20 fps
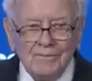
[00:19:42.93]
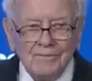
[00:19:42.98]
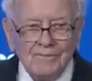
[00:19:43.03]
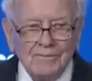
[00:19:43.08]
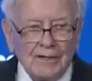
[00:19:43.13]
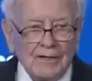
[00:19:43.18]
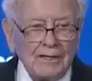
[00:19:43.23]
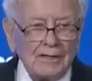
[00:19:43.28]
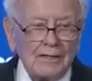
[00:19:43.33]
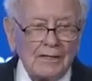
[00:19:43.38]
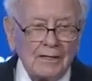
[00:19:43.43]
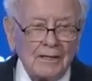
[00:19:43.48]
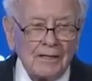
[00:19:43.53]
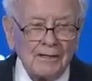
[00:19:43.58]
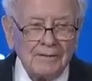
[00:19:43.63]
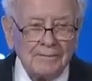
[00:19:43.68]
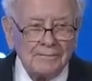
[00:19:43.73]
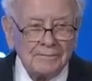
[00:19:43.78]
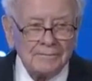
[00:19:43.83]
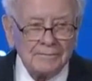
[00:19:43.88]
very
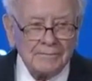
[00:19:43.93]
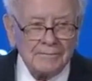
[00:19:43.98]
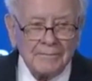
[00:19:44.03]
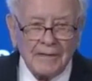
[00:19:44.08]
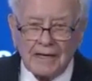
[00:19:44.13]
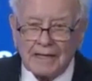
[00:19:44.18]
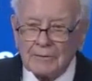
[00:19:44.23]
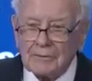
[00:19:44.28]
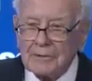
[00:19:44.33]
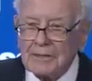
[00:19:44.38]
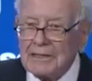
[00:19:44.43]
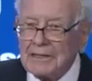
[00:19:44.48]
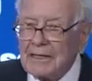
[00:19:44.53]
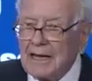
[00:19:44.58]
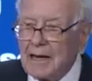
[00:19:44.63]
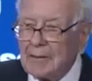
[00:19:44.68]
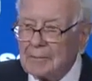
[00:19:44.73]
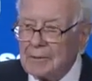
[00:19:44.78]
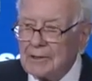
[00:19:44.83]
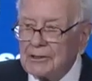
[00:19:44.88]
little equity
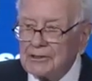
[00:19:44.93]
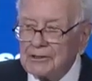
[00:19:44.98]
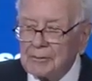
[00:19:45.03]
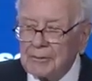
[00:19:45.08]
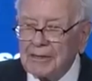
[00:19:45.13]
capital has